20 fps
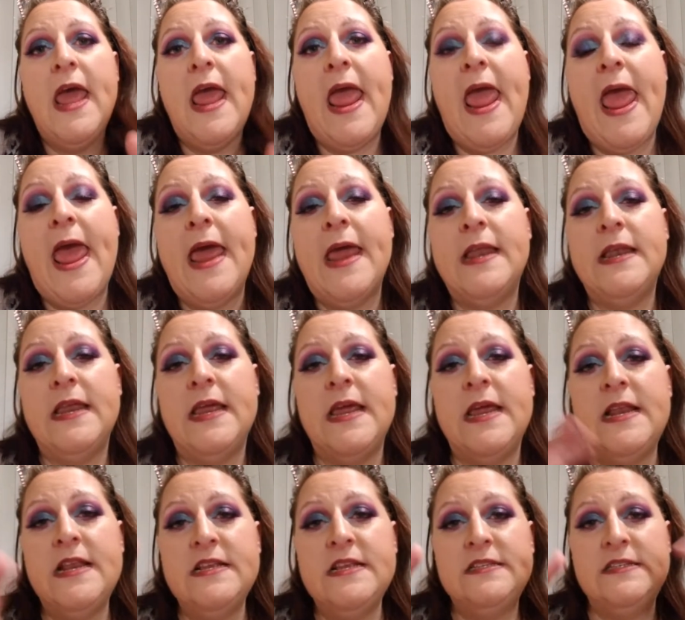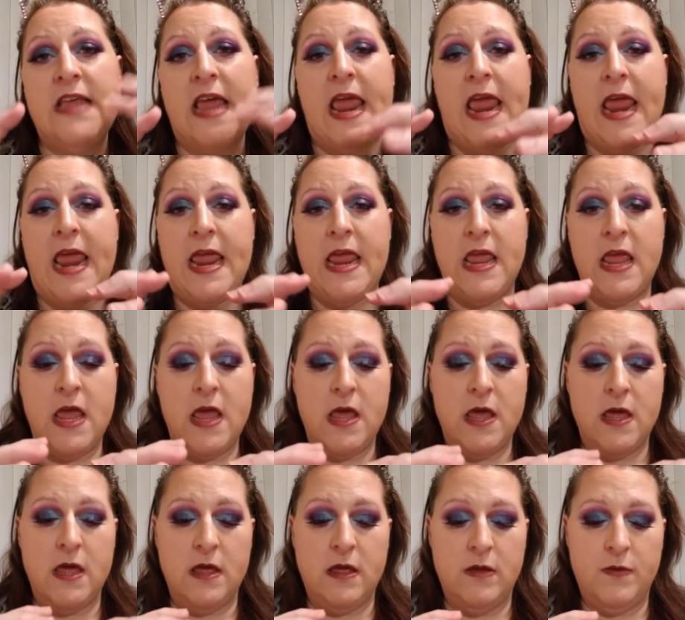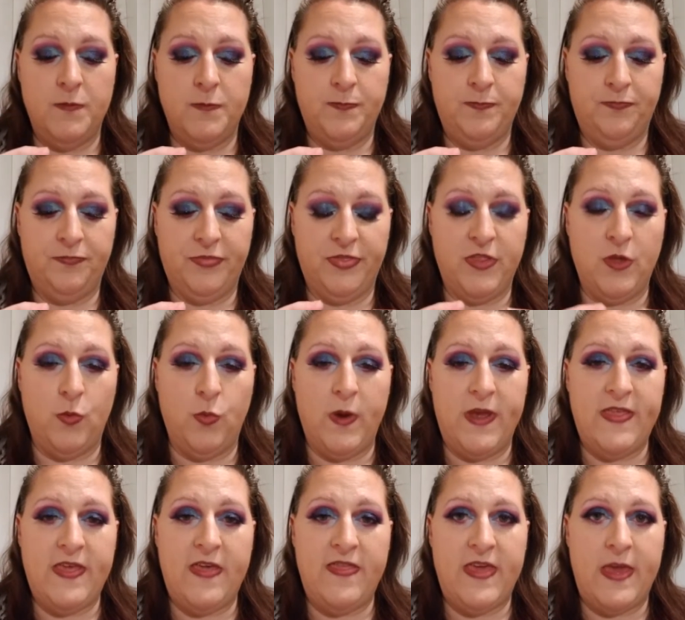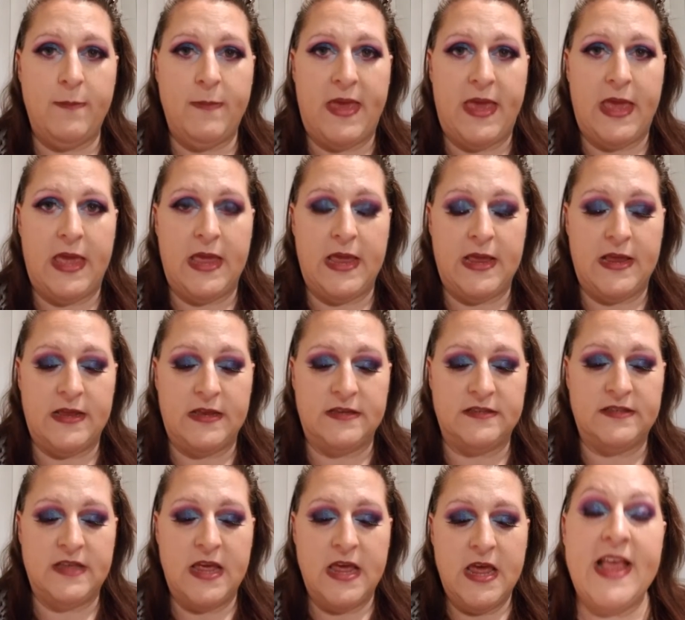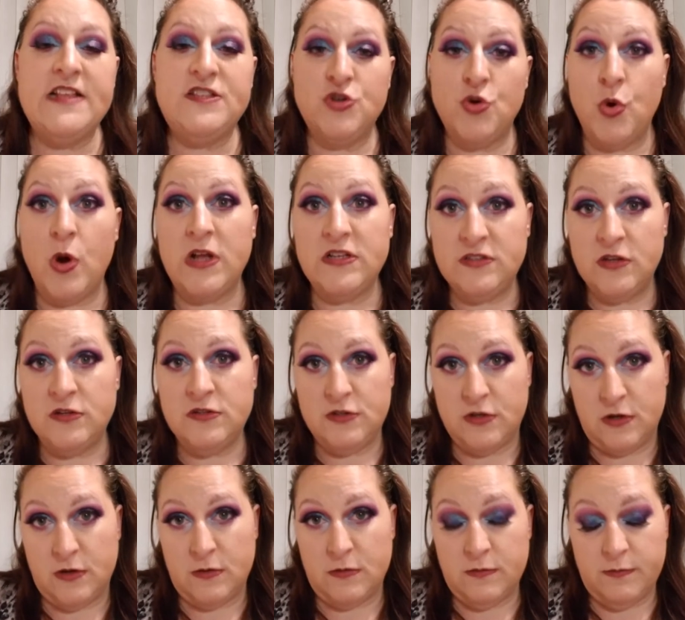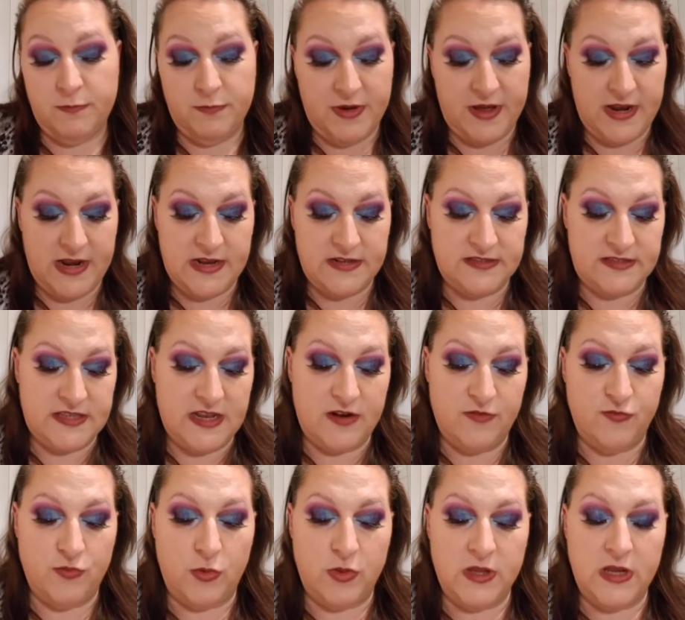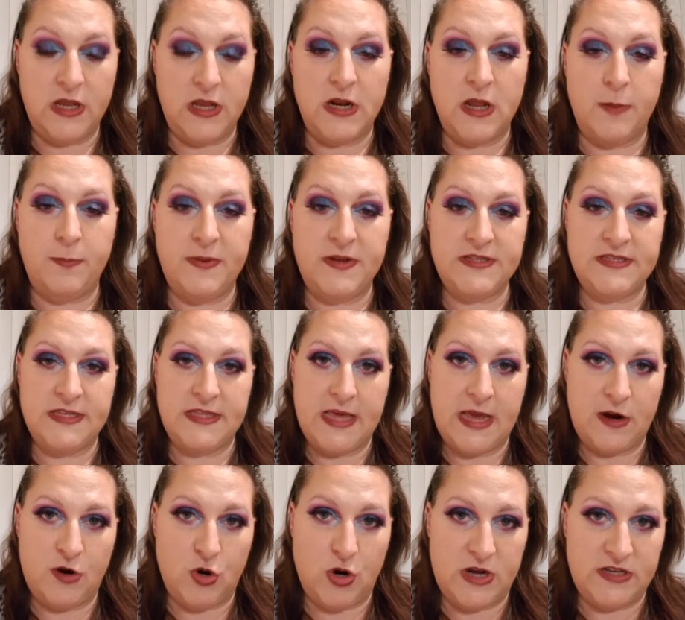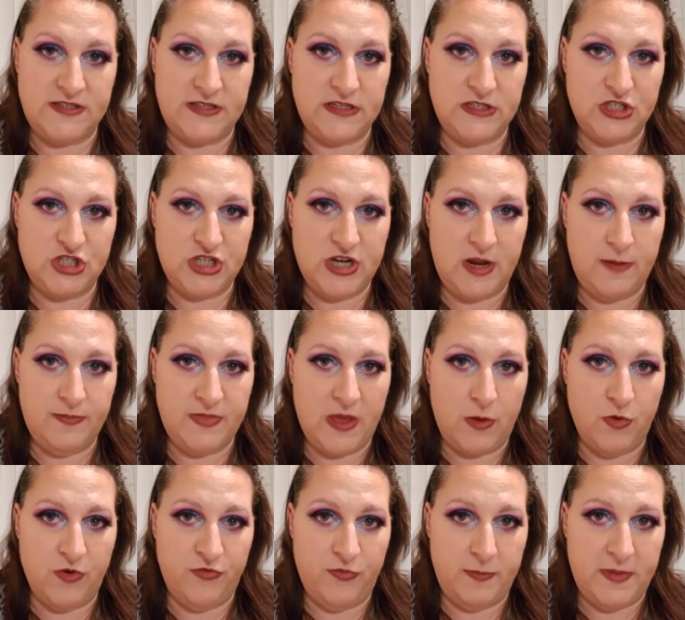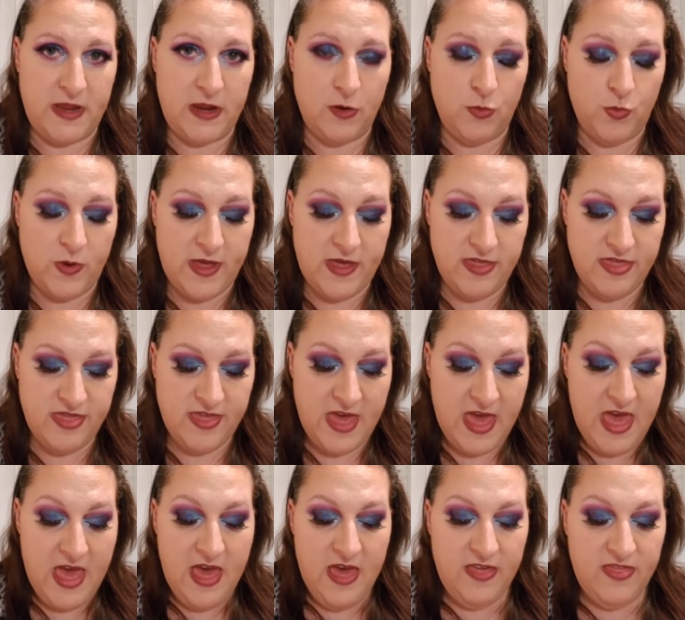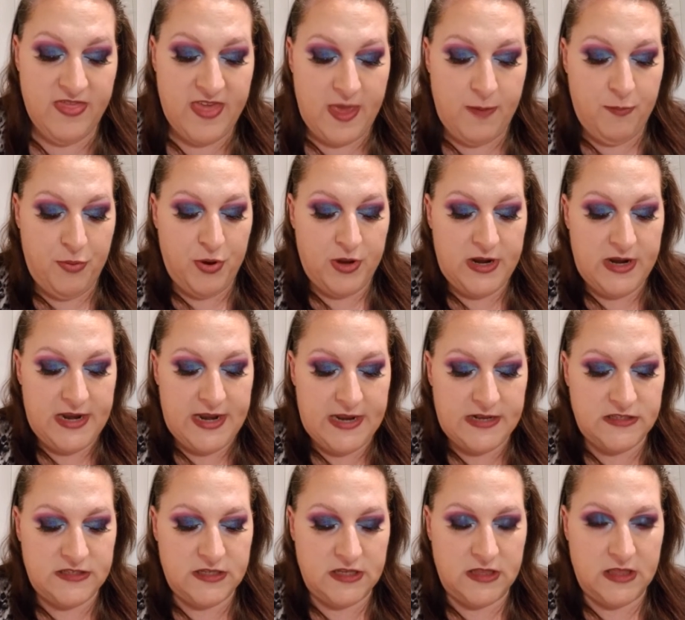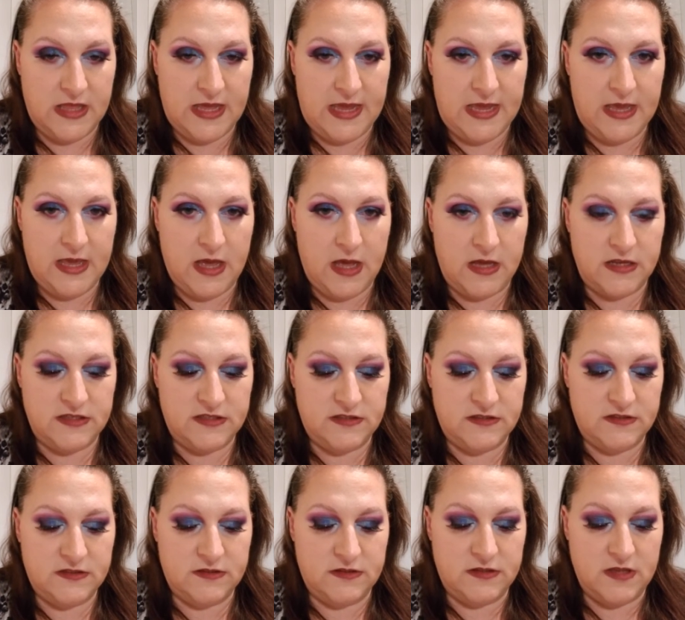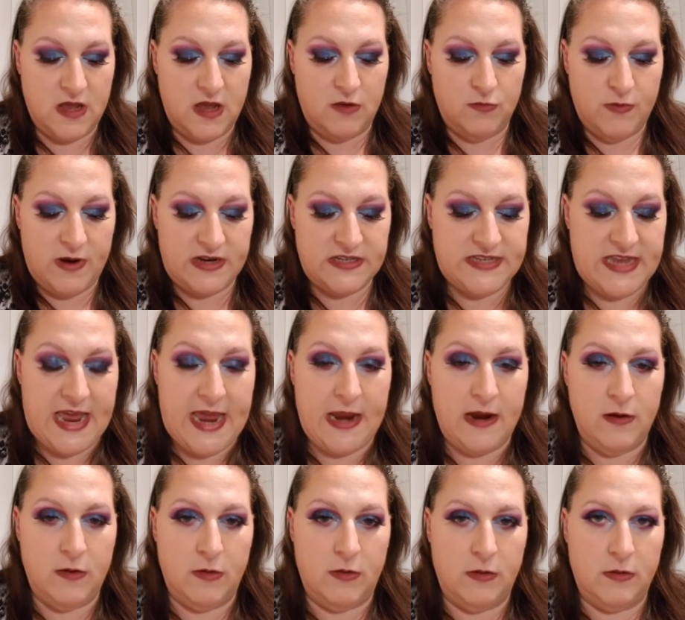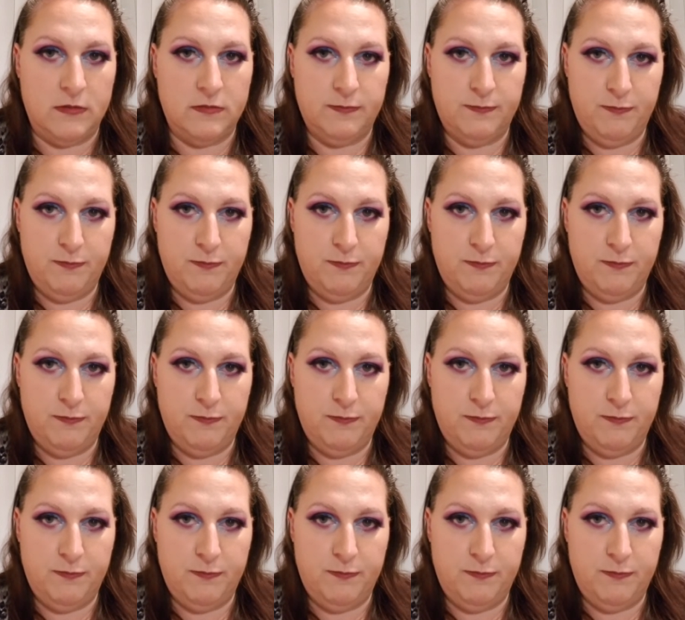And it is the way that they make it is, it's croissant dough, but instead of rolling it up into that crescent shape that we're familiar with, they put it into like a rectangle